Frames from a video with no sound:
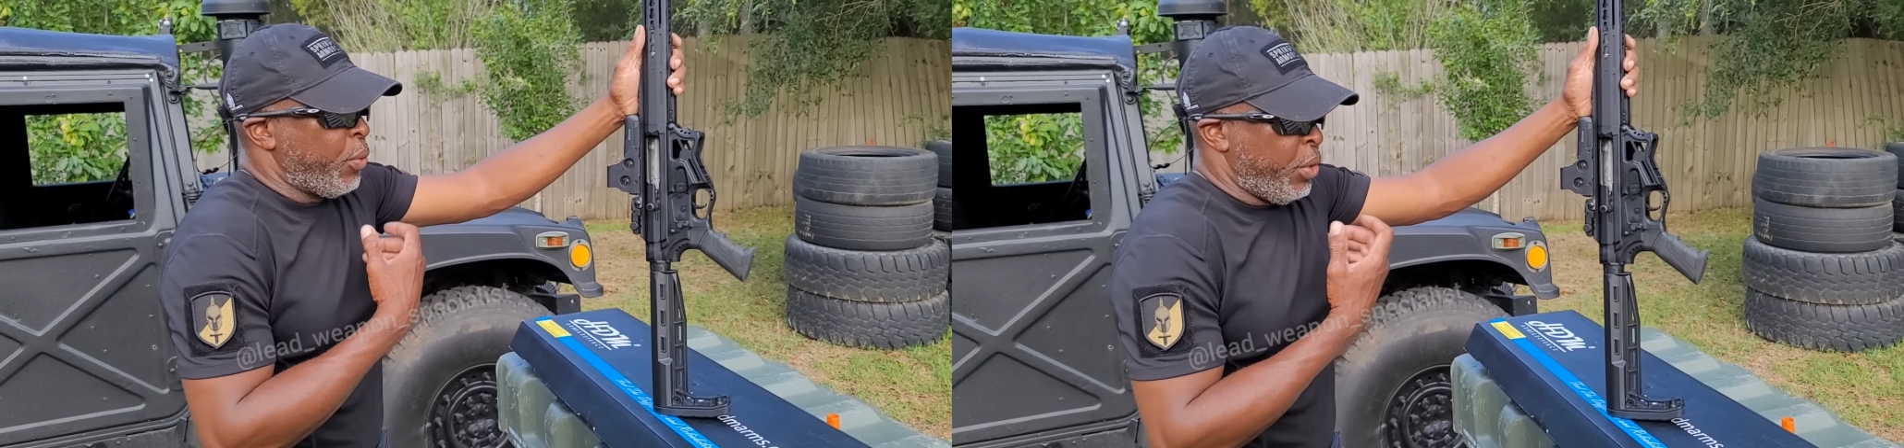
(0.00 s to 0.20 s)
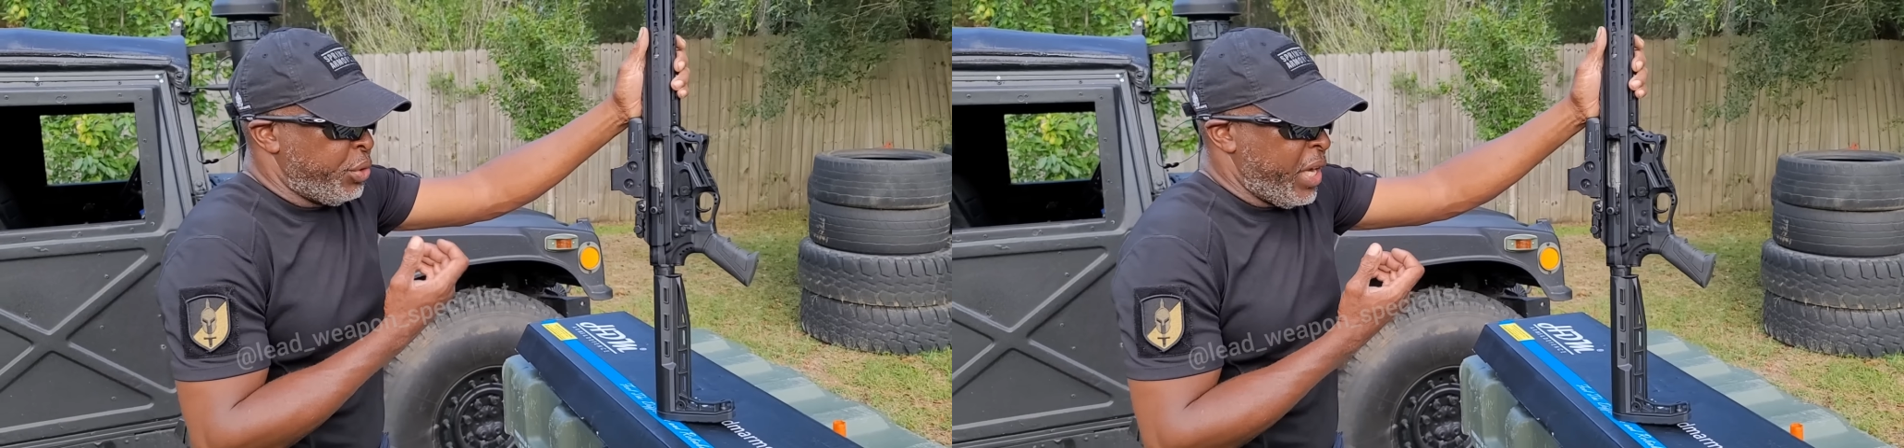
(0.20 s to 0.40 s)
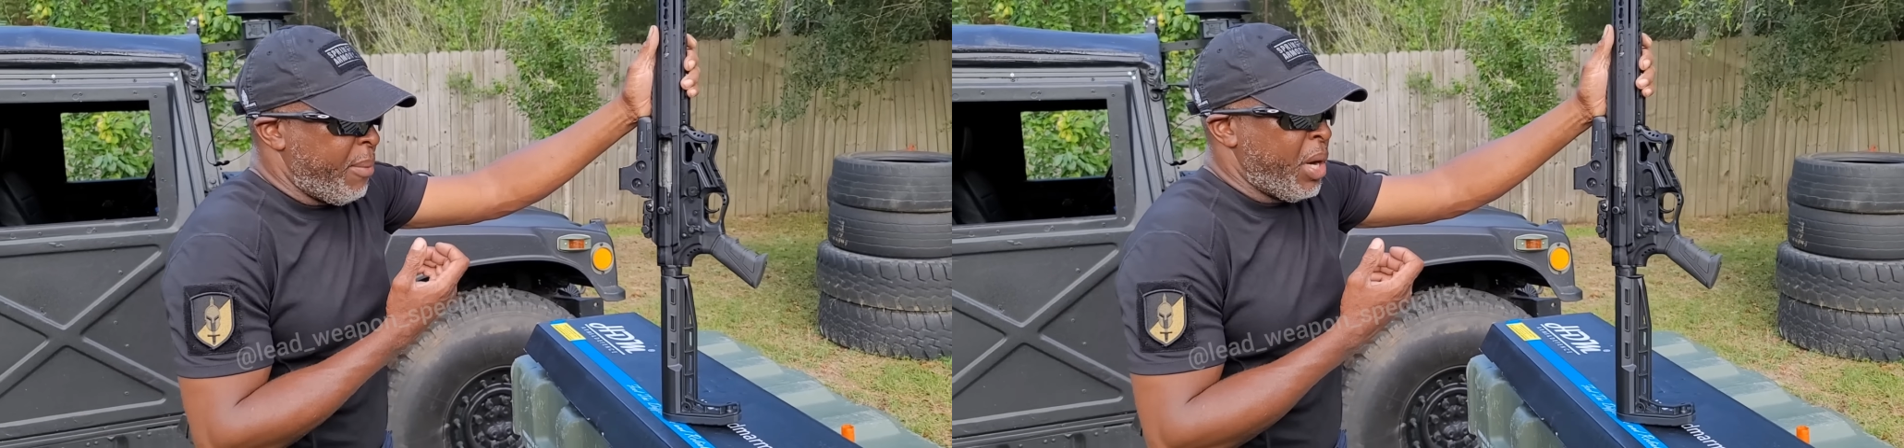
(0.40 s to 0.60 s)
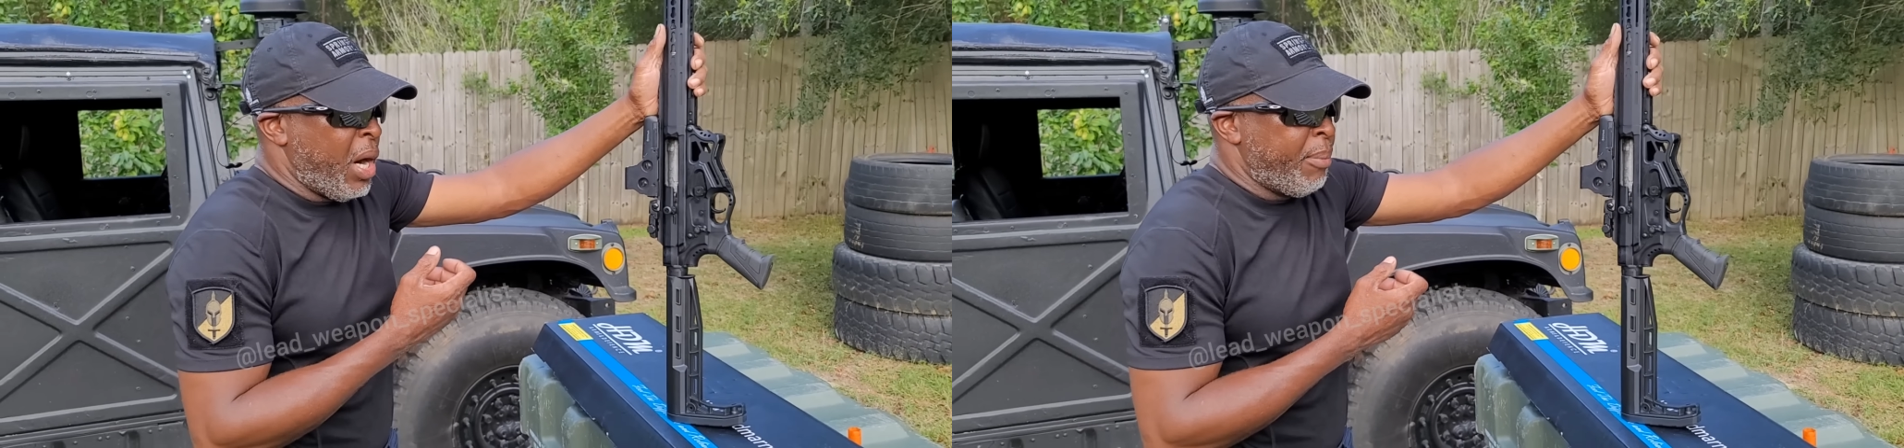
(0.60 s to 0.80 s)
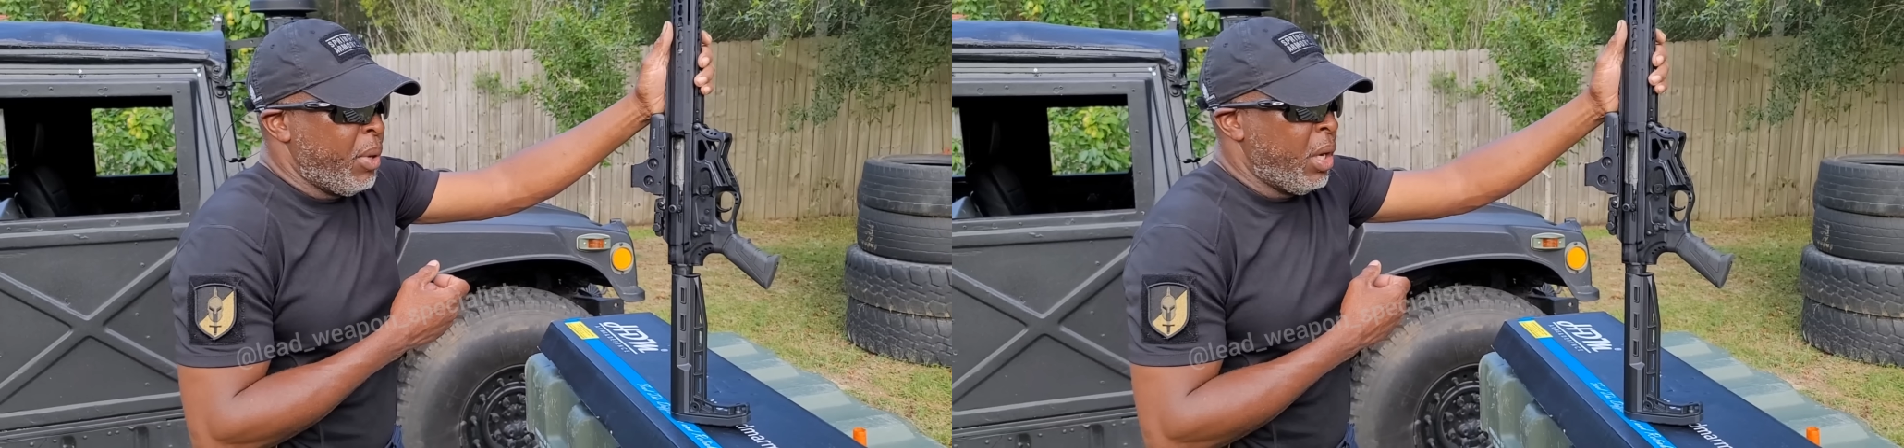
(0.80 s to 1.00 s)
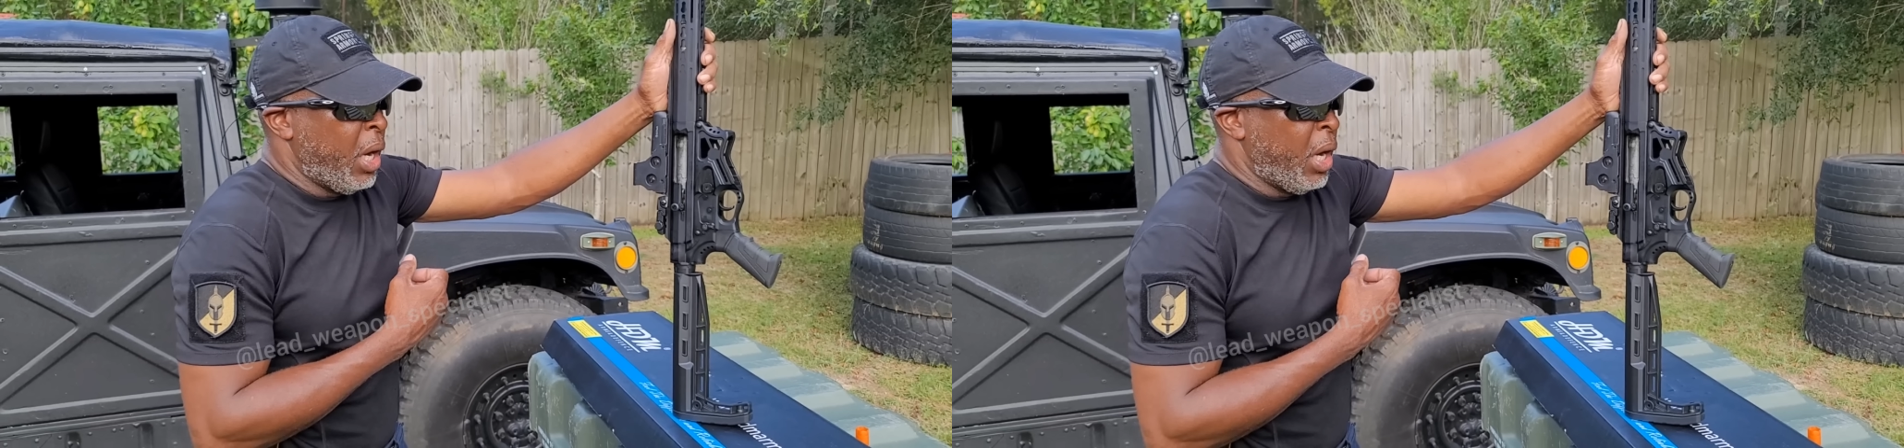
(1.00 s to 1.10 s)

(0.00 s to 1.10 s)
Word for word: it will jam up